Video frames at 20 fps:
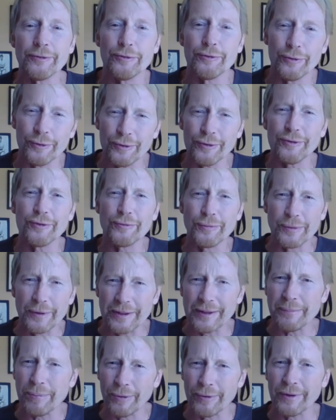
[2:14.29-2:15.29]
So this is
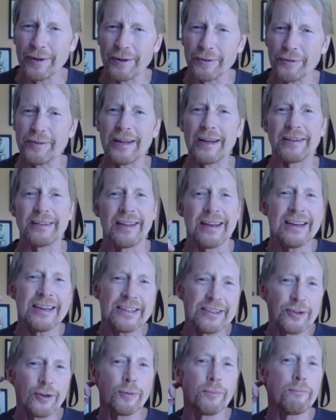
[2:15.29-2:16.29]
really important to understand.
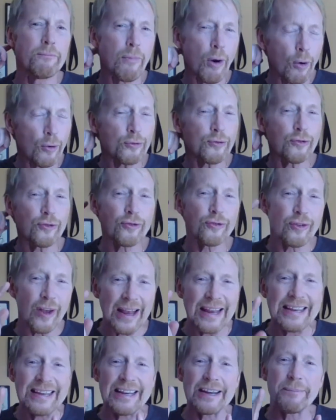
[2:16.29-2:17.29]
Your most
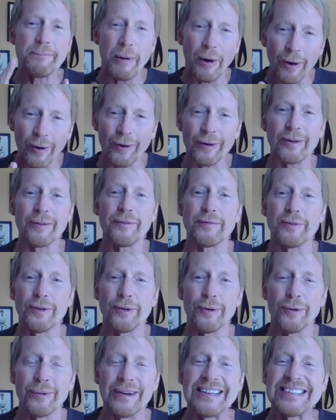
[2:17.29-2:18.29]
psychic part of
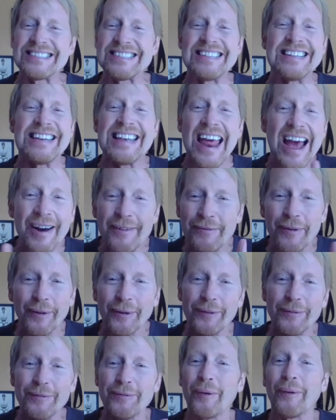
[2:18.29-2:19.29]
you is
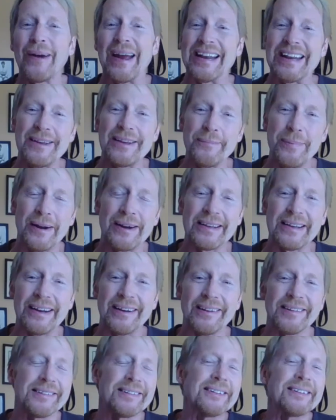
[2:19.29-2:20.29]
never for anybody
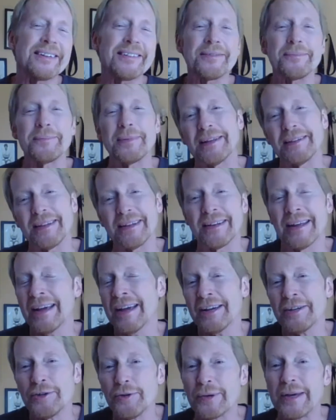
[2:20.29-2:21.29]
else. And it doesn't mean that
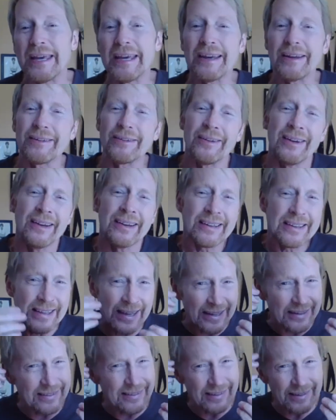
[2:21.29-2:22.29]
you can't
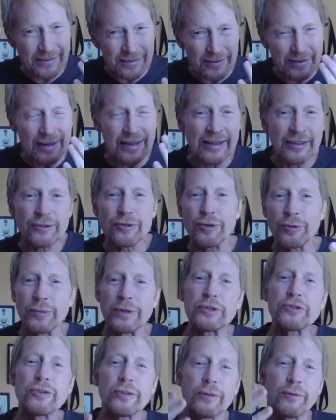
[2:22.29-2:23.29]
get
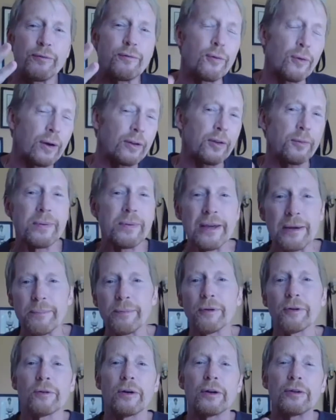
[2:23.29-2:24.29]
intuition for other
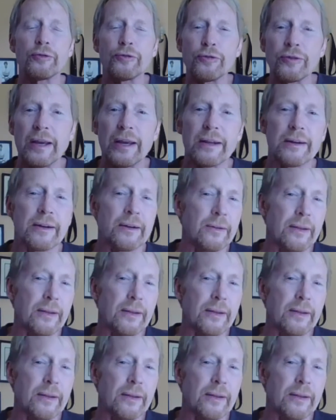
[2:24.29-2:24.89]
people or understand.